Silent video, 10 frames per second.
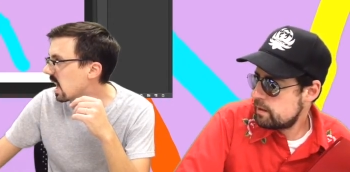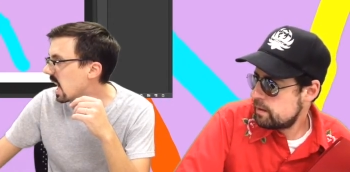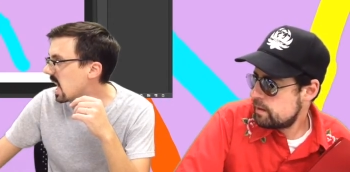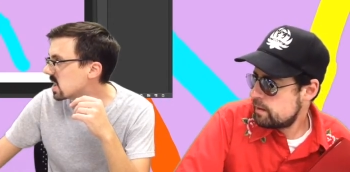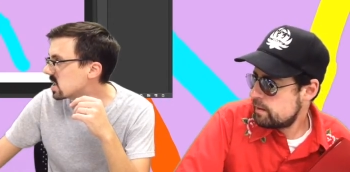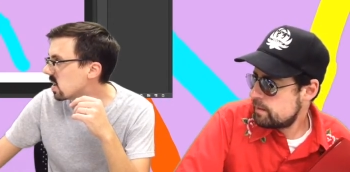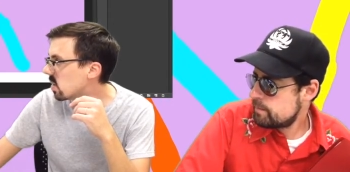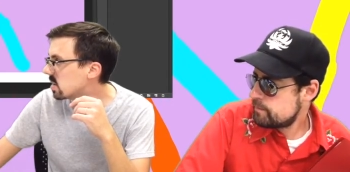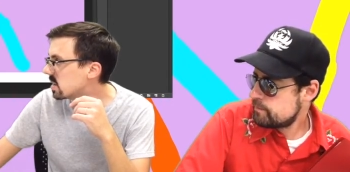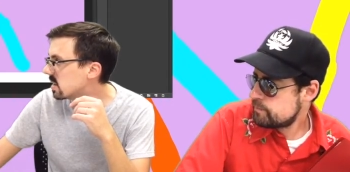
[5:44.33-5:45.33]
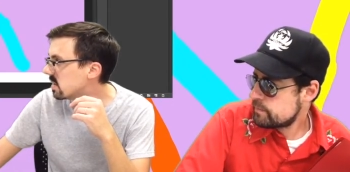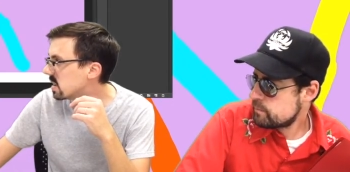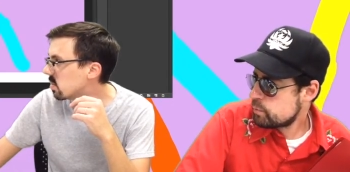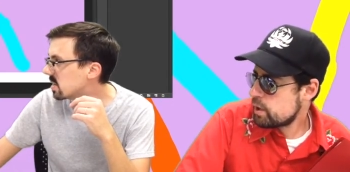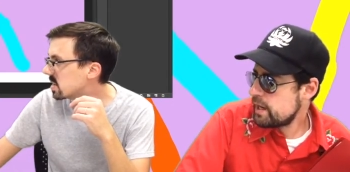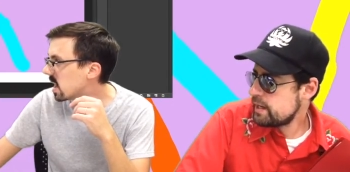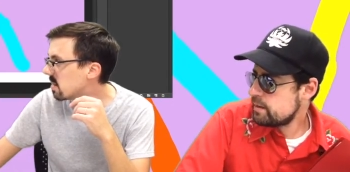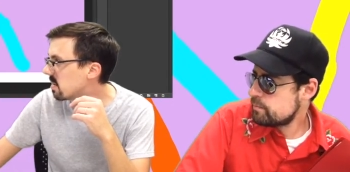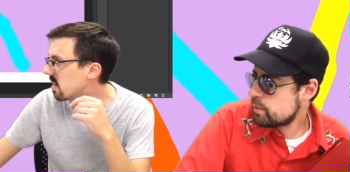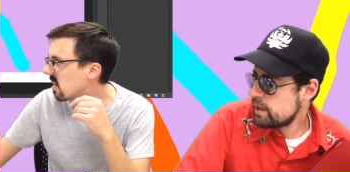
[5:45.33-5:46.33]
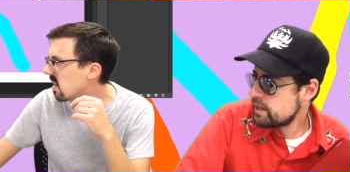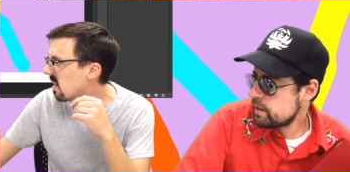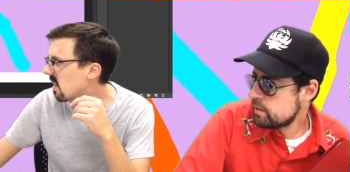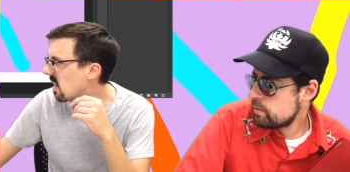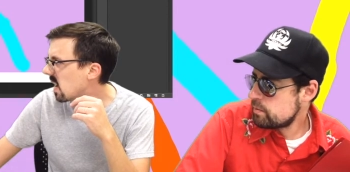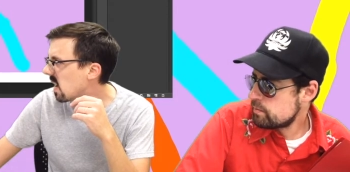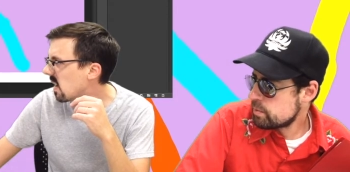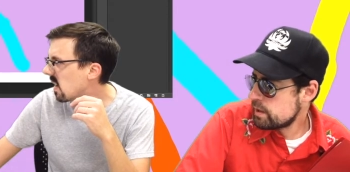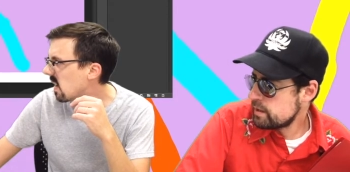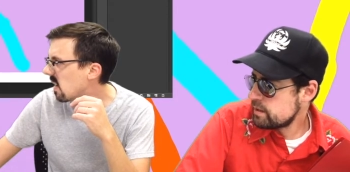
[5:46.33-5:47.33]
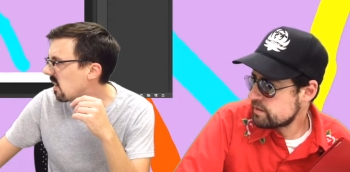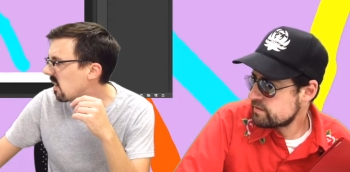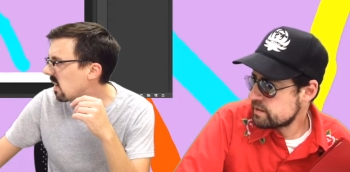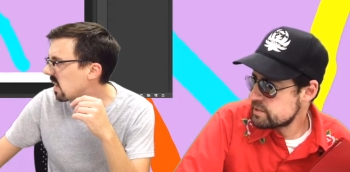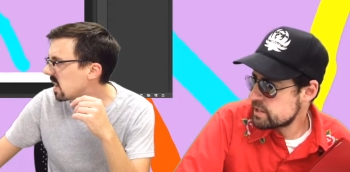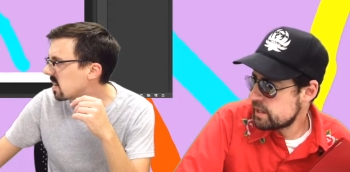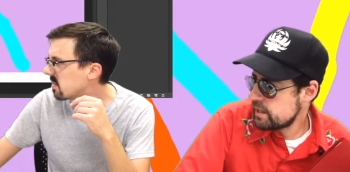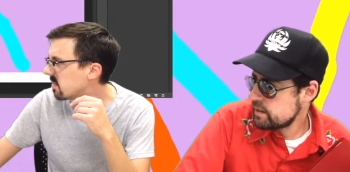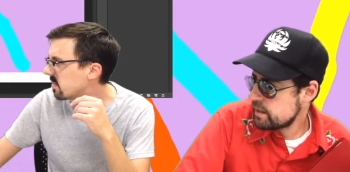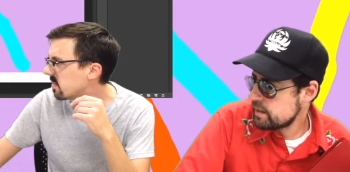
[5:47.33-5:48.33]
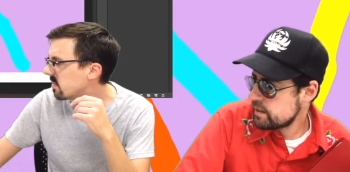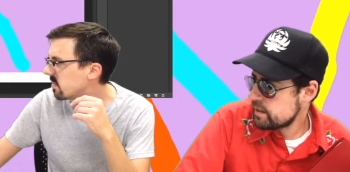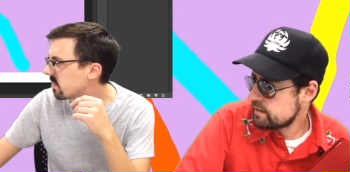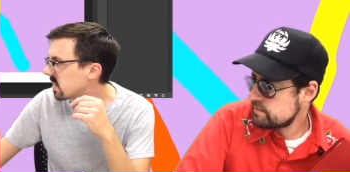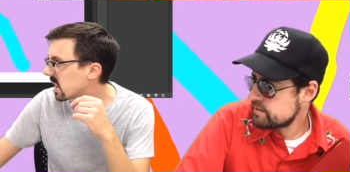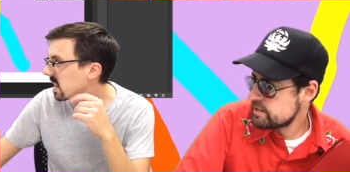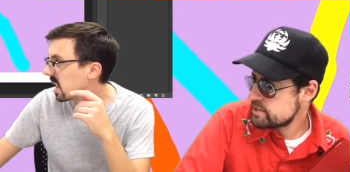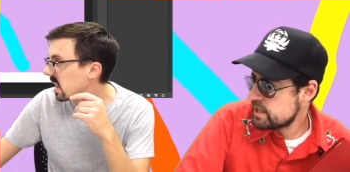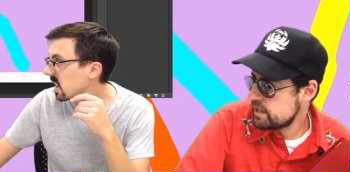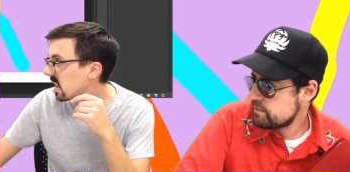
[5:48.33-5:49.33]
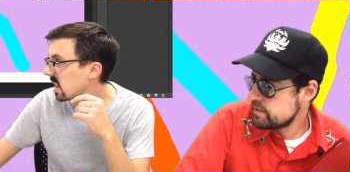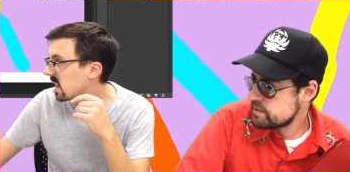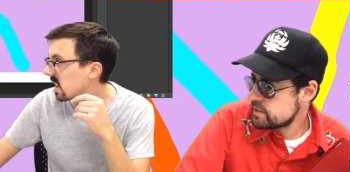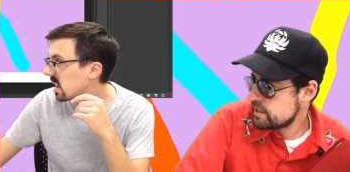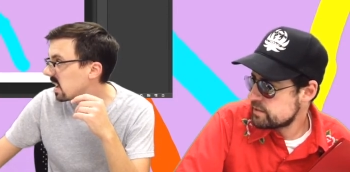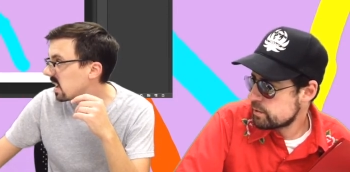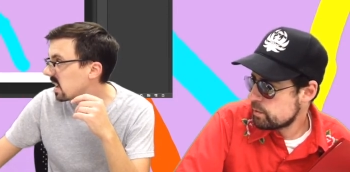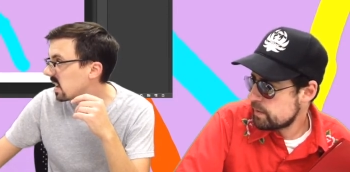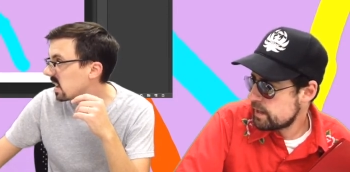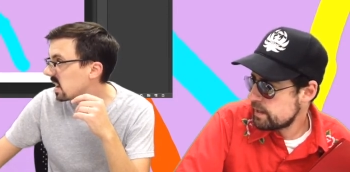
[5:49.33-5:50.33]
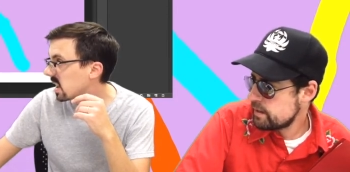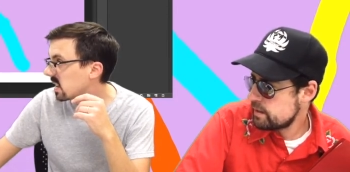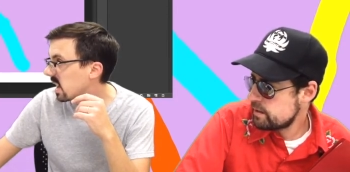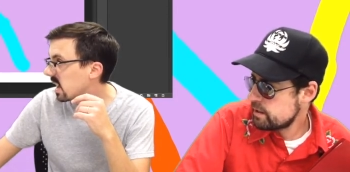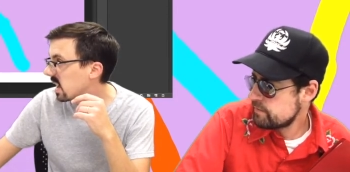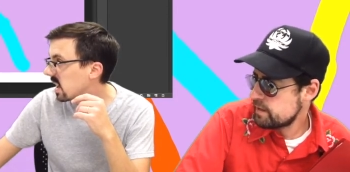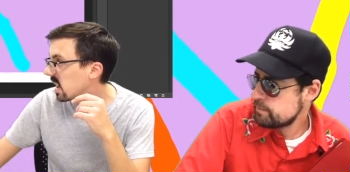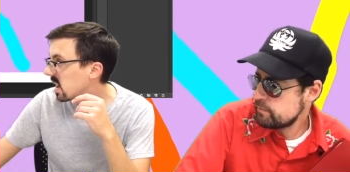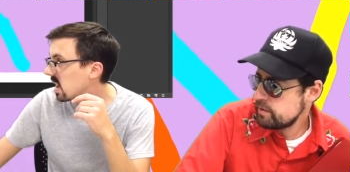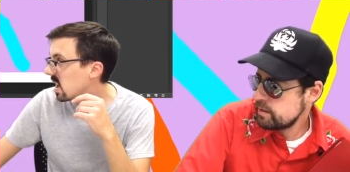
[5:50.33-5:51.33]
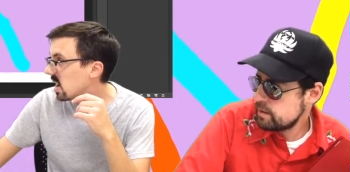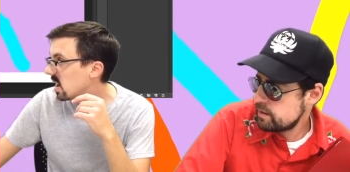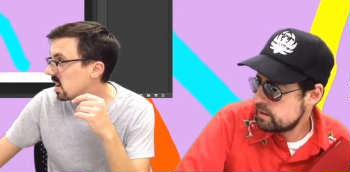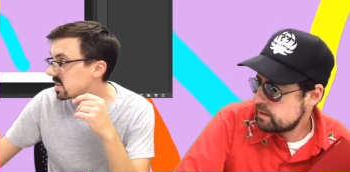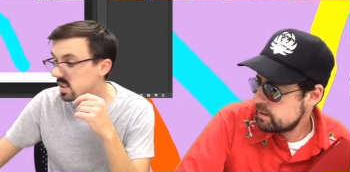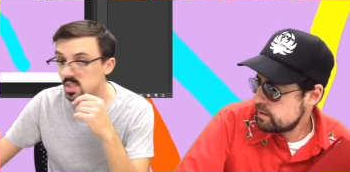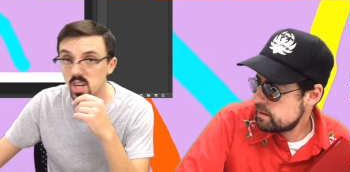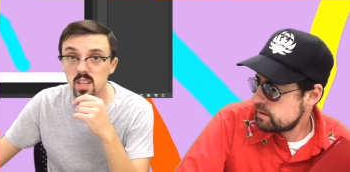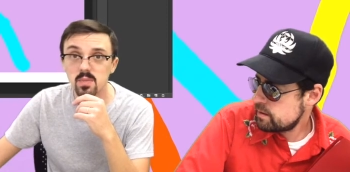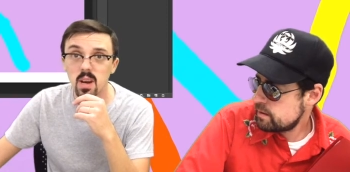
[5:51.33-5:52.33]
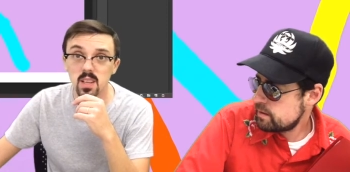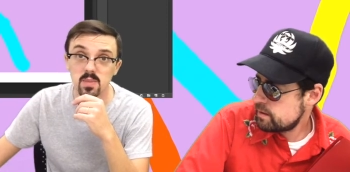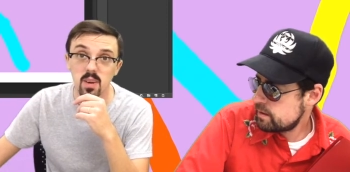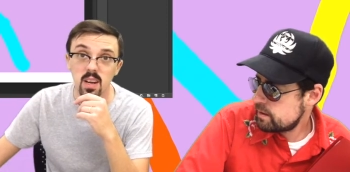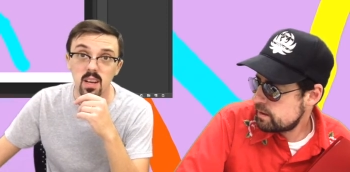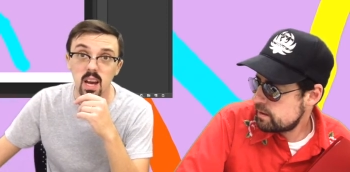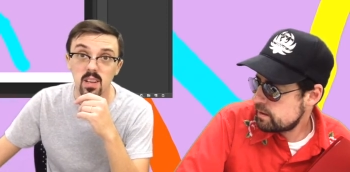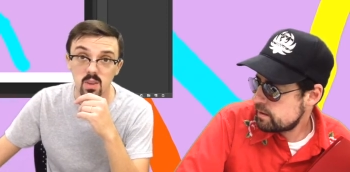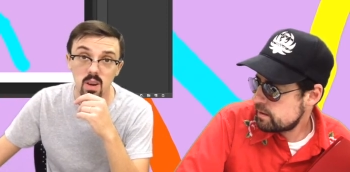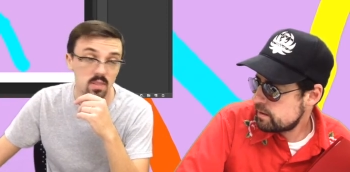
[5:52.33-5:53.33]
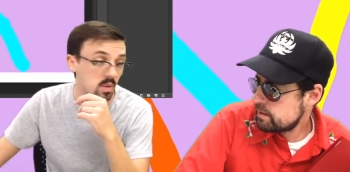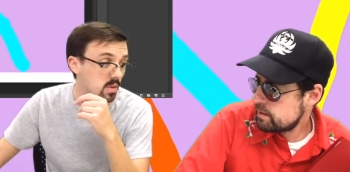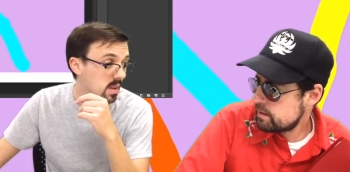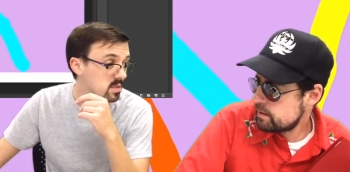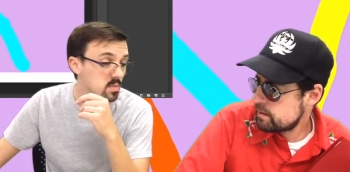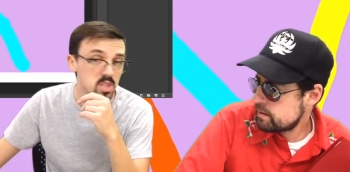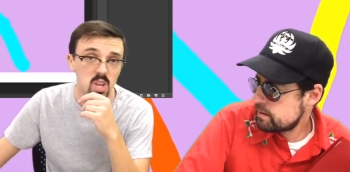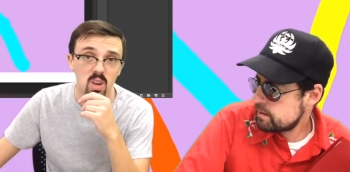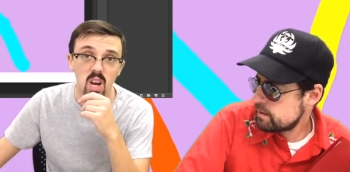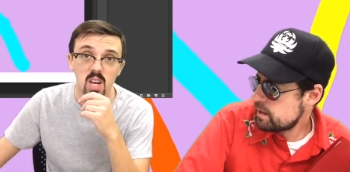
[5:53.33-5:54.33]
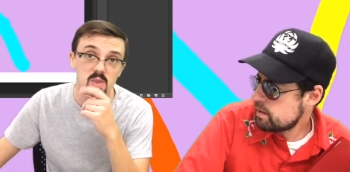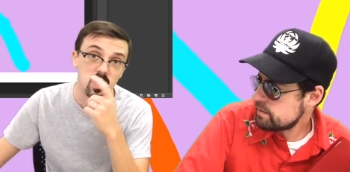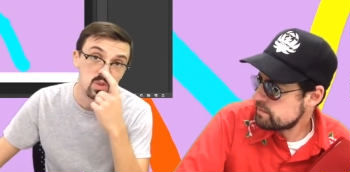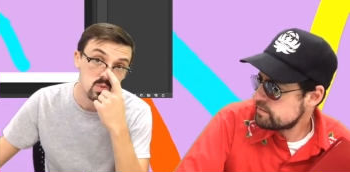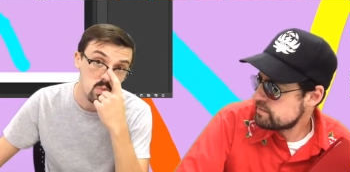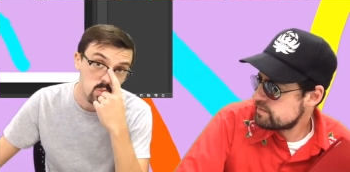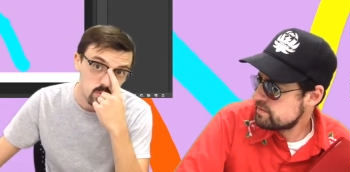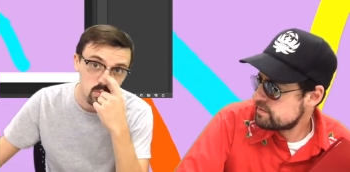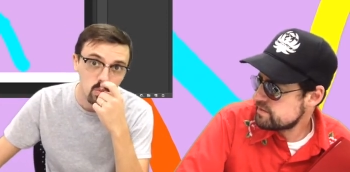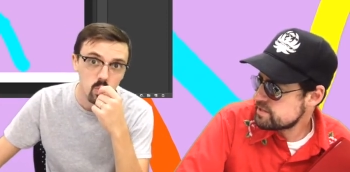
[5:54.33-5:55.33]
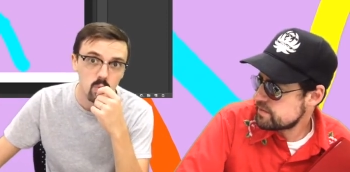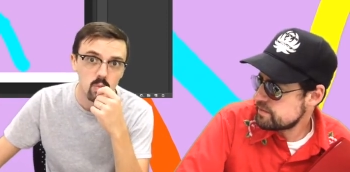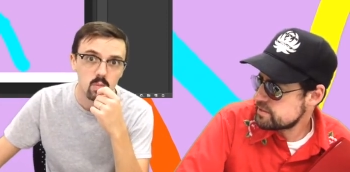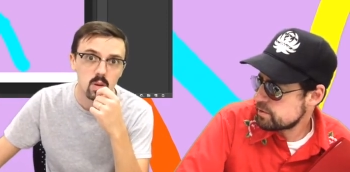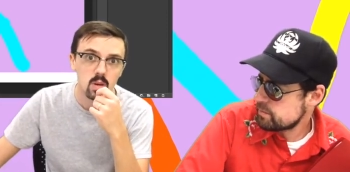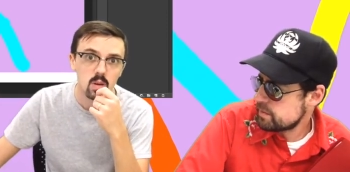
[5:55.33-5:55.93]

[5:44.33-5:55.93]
Speaker 1: I actually owned a DVD one bright, time. Bright yellow, bright like sunshine, like, uh, like sunshine that. of the et- eternal
Speaker 2: mind. Like that. You have that movie? A sunshine and spotless mind. I do have that one. That was Michel Gondry. No, who's sunshine of the eternal